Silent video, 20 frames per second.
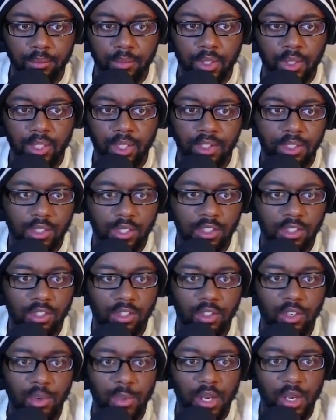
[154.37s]
This is
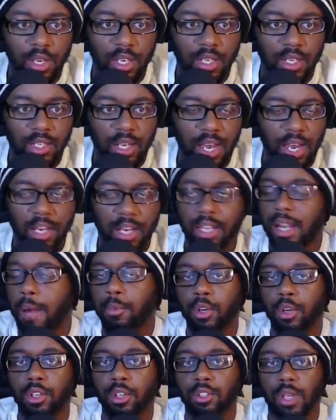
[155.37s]
gonna be not good. I'm
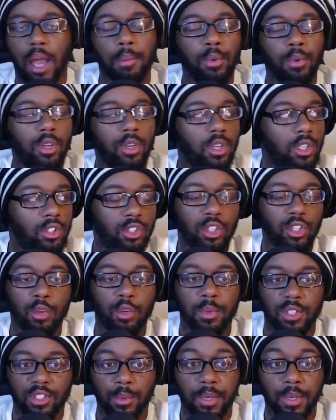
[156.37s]
gonna assume
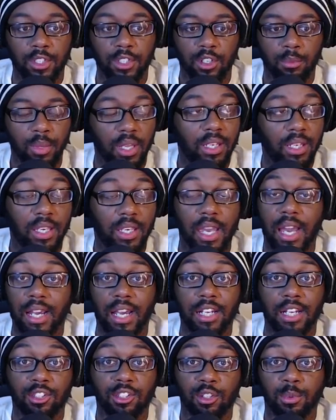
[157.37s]
that somebody's gonna be like, yeah, I
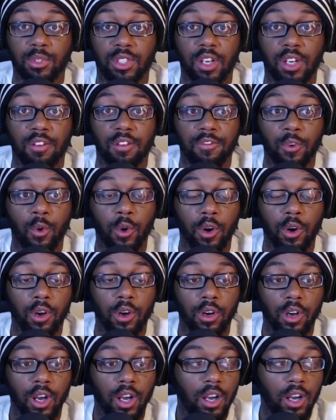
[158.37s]
got Super Saiyan
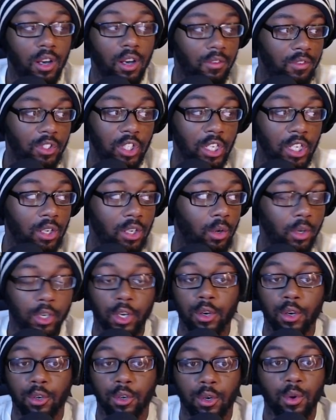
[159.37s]
4 Vegeta or
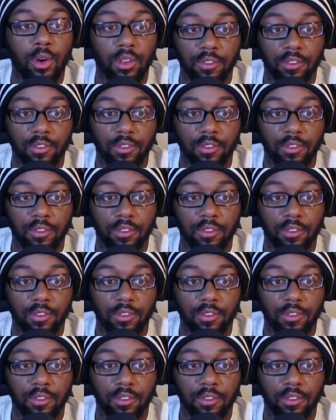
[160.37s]
Goku on the